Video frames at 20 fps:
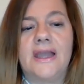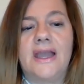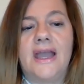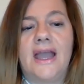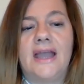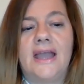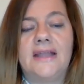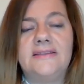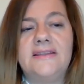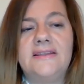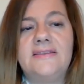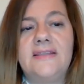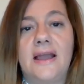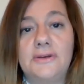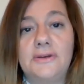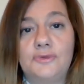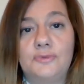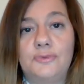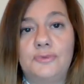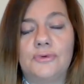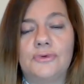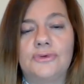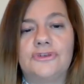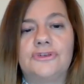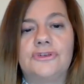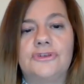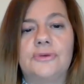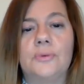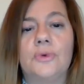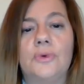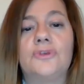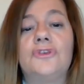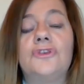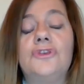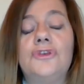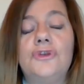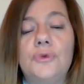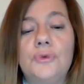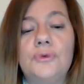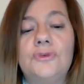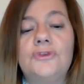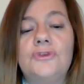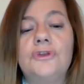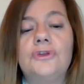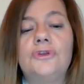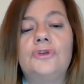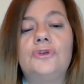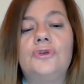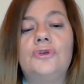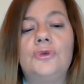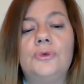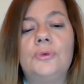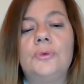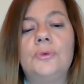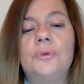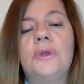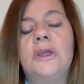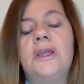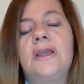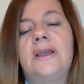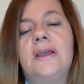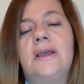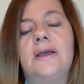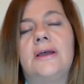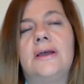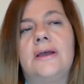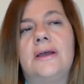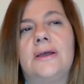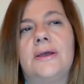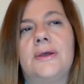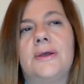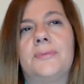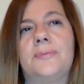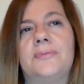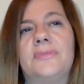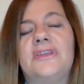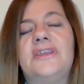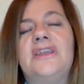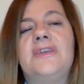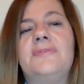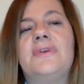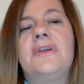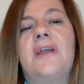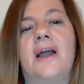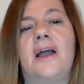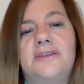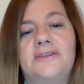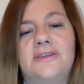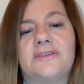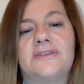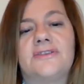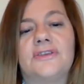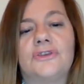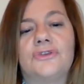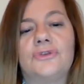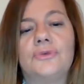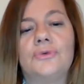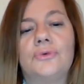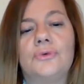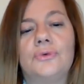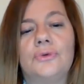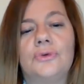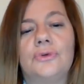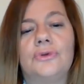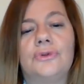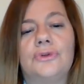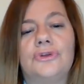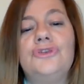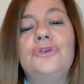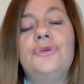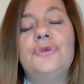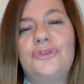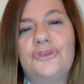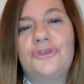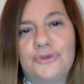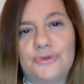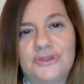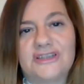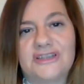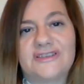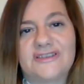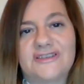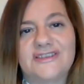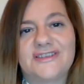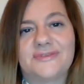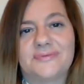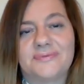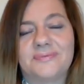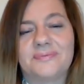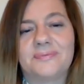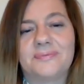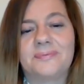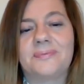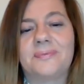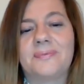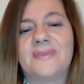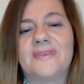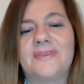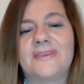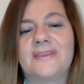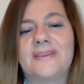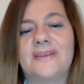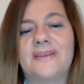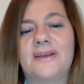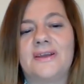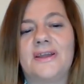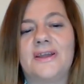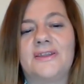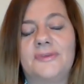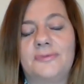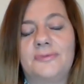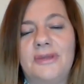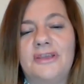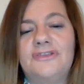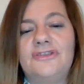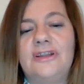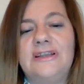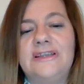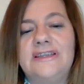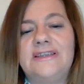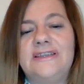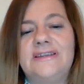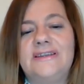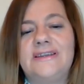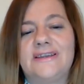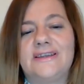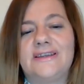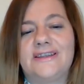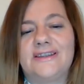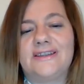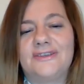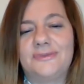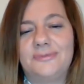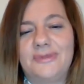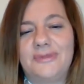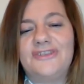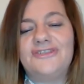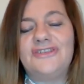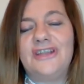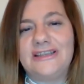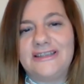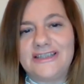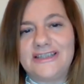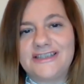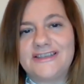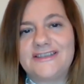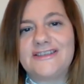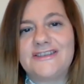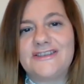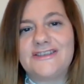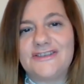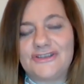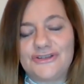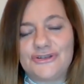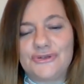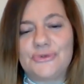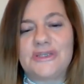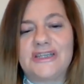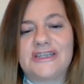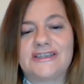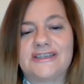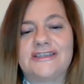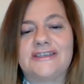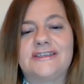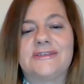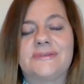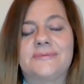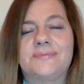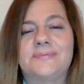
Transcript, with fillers: And this output was used to give guidance to new students, especially special needs students.